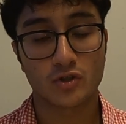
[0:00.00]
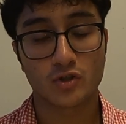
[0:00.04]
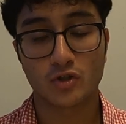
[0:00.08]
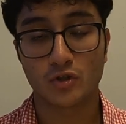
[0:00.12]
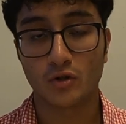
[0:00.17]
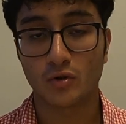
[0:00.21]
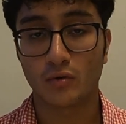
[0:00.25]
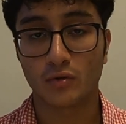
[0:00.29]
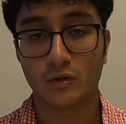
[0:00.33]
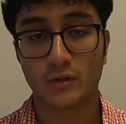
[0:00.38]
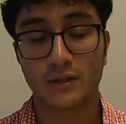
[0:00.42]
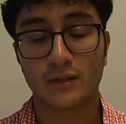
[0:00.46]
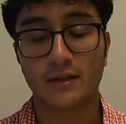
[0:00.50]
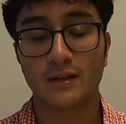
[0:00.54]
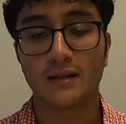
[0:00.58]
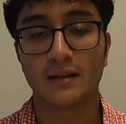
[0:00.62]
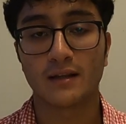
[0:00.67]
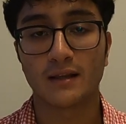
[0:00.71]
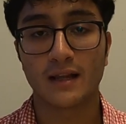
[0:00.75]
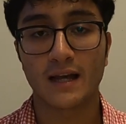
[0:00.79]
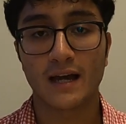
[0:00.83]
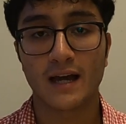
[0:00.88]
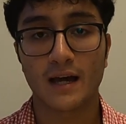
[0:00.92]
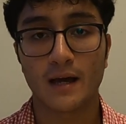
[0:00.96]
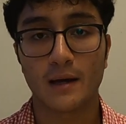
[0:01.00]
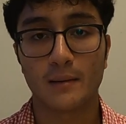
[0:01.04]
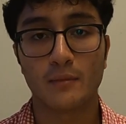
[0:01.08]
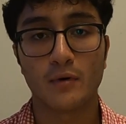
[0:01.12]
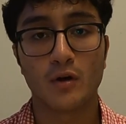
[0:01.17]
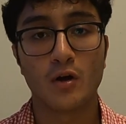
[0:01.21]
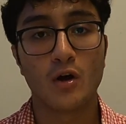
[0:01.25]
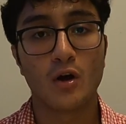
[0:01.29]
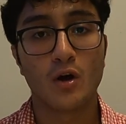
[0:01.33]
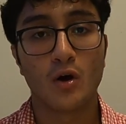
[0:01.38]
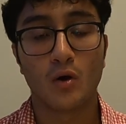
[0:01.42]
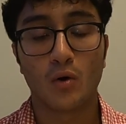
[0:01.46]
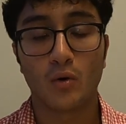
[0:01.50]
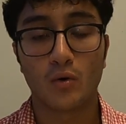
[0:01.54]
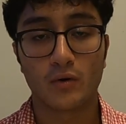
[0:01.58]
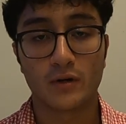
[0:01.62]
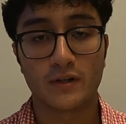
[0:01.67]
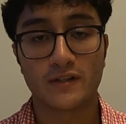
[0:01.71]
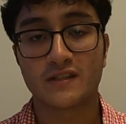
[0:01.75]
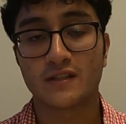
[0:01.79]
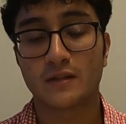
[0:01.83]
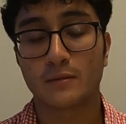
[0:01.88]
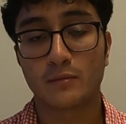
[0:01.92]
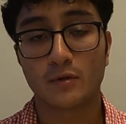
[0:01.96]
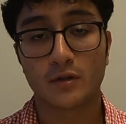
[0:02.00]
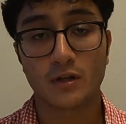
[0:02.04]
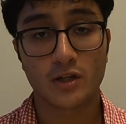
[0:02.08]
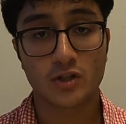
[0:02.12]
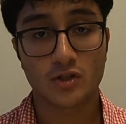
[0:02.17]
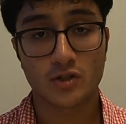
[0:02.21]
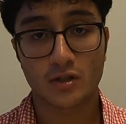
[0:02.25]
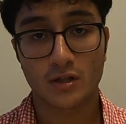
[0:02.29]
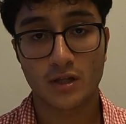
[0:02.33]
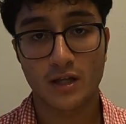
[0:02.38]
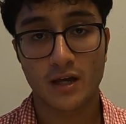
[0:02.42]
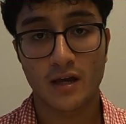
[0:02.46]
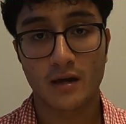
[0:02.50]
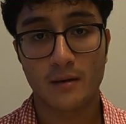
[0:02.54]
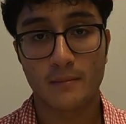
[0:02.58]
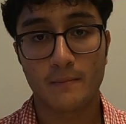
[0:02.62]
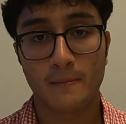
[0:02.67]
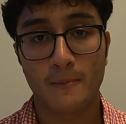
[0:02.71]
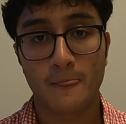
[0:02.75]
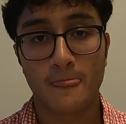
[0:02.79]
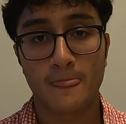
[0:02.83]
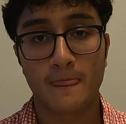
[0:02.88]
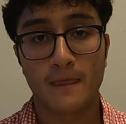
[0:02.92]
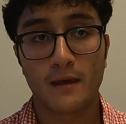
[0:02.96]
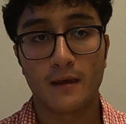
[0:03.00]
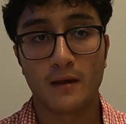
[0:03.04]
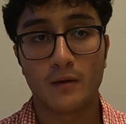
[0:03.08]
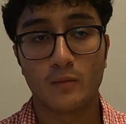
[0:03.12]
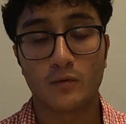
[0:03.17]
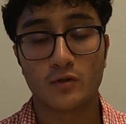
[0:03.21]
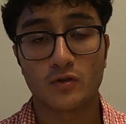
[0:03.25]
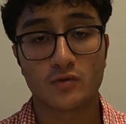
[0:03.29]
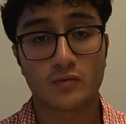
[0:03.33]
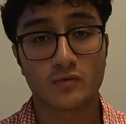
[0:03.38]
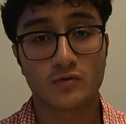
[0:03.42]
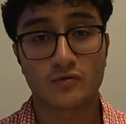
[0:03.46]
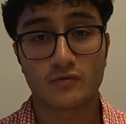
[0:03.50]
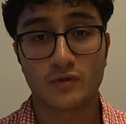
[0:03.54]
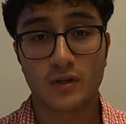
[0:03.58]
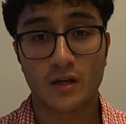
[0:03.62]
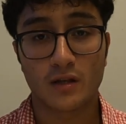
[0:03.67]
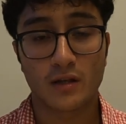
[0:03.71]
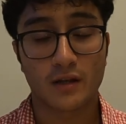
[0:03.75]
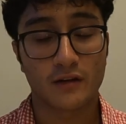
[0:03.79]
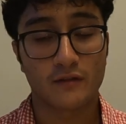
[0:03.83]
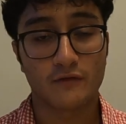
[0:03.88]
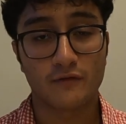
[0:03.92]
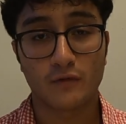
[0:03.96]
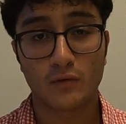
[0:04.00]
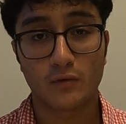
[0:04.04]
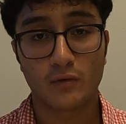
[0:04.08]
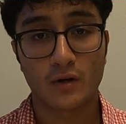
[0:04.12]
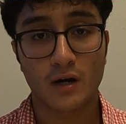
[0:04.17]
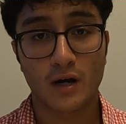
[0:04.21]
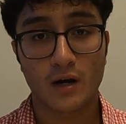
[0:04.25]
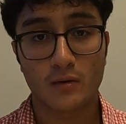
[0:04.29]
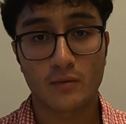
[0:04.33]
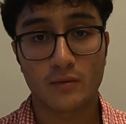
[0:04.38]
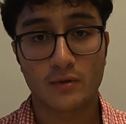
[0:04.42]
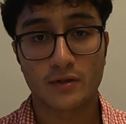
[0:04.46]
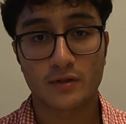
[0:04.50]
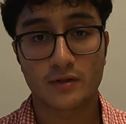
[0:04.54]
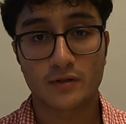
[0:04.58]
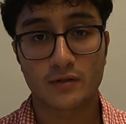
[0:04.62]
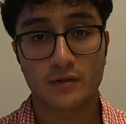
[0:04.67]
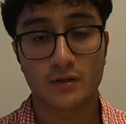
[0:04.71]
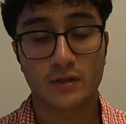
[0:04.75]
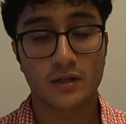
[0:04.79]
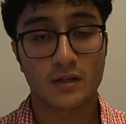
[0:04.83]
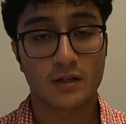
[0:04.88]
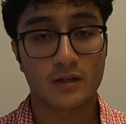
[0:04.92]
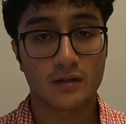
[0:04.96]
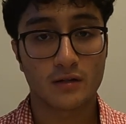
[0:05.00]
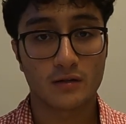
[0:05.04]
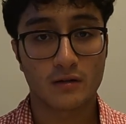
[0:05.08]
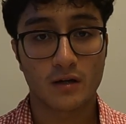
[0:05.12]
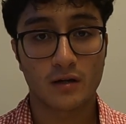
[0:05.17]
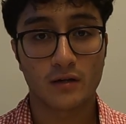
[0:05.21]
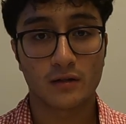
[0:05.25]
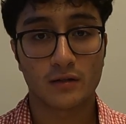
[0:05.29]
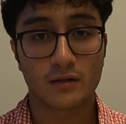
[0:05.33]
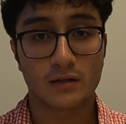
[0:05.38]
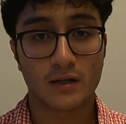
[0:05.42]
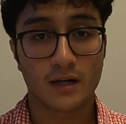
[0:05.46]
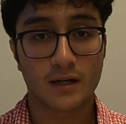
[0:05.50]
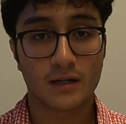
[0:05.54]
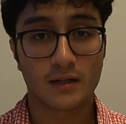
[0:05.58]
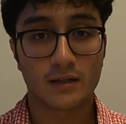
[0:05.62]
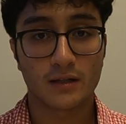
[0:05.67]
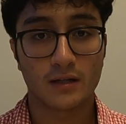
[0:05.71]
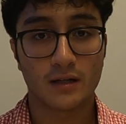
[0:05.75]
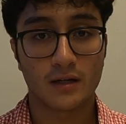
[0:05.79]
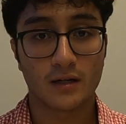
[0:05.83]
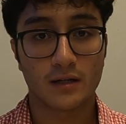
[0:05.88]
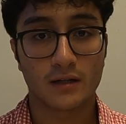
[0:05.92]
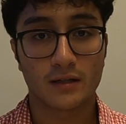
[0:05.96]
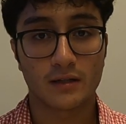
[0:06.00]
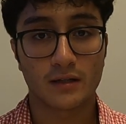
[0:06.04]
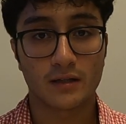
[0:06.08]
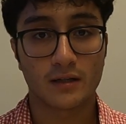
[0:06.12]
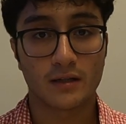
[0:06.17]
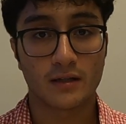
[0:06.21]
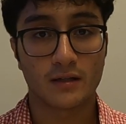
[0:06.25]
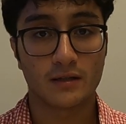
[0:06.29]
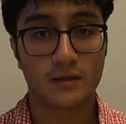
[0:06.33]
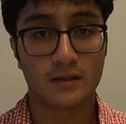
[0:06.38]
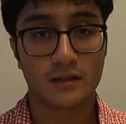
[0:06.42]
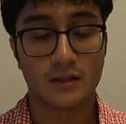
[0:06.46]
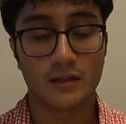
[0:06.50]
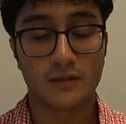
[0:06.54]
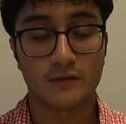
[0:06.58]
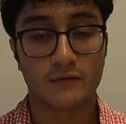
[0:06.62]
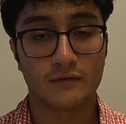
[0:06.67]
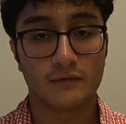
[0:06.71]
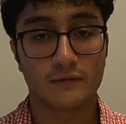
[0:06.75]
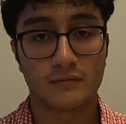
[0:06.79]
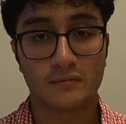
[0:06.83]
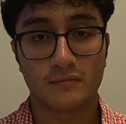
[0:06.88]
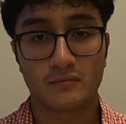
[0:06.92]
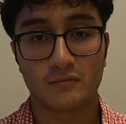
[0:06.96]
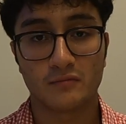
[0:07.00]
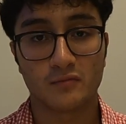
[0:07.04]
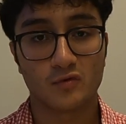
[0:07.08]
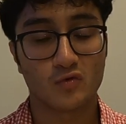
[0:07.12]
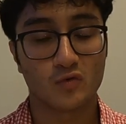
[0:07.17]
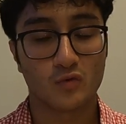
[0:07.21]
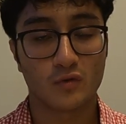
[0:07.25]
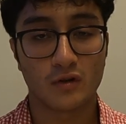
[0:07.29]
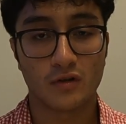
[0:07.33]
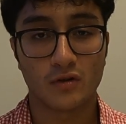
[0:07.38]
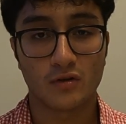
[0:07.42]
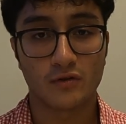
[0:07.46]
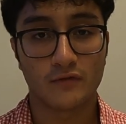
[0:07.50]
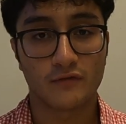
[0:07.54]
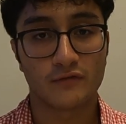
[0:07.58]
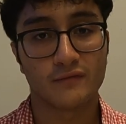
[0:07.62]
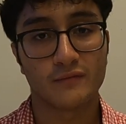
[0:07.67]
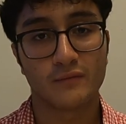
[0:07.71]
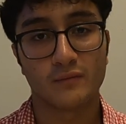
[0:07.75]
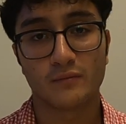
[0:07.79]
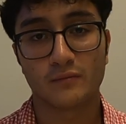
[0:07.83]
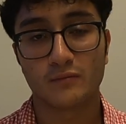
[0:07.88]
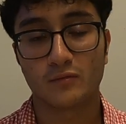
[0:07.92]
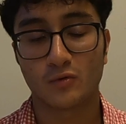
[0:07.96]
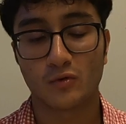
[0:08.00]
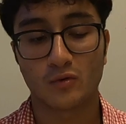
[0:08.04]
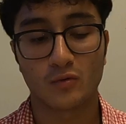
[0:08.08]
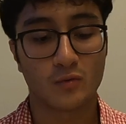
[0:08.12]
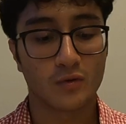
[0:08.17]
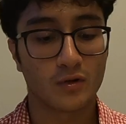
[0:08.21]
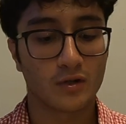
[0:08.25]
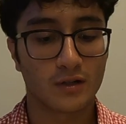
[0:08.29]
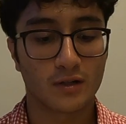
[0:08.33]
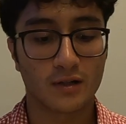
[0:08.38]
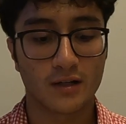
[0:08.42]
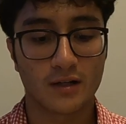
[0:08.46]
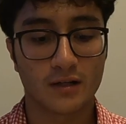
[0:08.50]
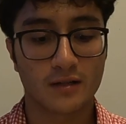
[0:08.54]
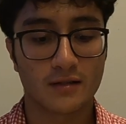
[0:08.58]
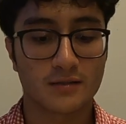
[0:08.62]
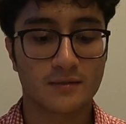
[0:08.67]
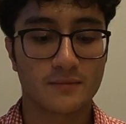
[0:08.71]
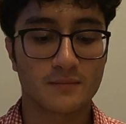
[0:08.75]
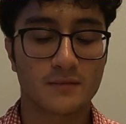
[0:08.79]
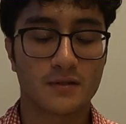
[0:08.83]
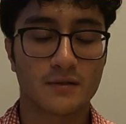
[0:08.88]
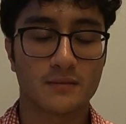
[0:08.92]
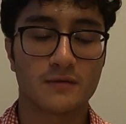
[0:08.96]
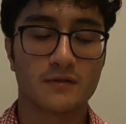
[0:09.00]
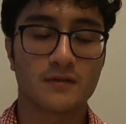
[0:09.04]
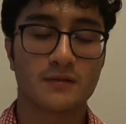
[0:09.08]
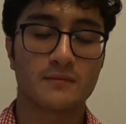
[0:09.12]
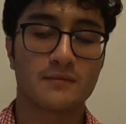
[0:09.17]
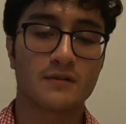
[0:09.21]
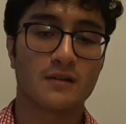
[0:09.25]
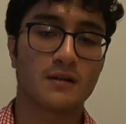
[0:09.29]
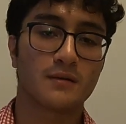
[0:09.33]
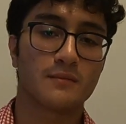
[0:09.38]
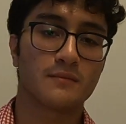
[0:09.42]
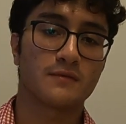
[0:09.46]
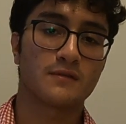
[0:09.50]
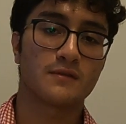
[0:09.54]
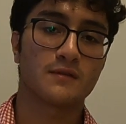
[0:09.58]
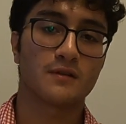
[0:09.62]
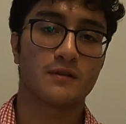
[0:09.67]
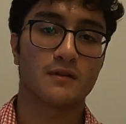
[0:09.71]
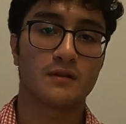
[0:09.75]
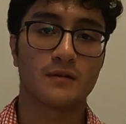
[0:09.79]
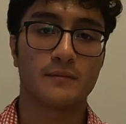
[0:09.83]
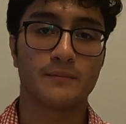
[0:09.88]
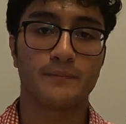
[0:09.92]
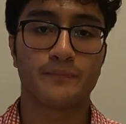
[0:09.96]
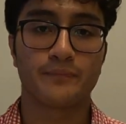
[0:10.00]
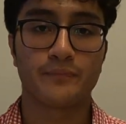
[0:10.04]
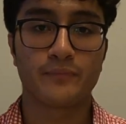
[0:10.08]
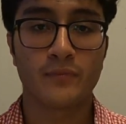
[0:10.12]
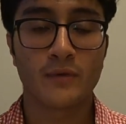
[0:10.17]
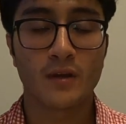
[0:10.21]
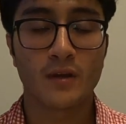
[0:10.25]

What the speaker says: She only did the lab or a stimulation lab, which was around like 4 hours, get in at 9 o'clock and leave 12 or 1 o'clock, sometimes a